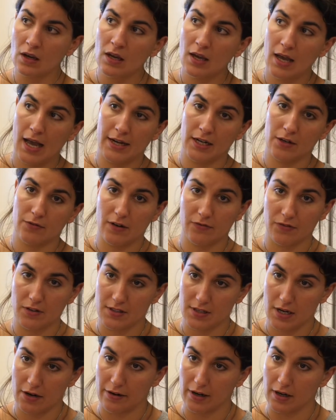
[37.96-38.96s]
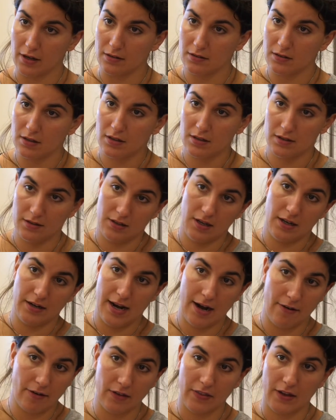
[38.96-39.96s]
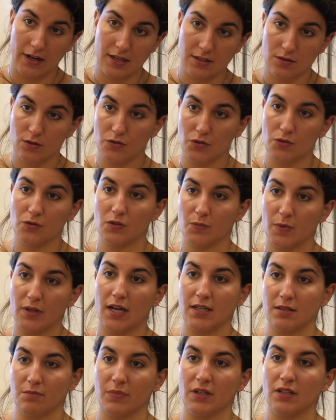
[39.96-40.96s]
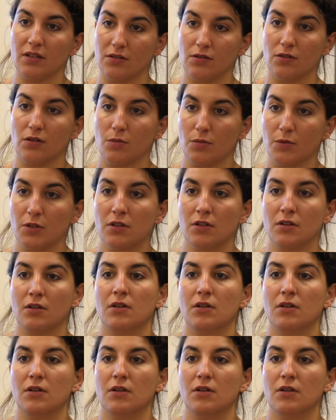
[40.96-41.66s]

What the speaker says: and a reference area, an area that has nodules but hasn't been disturbed.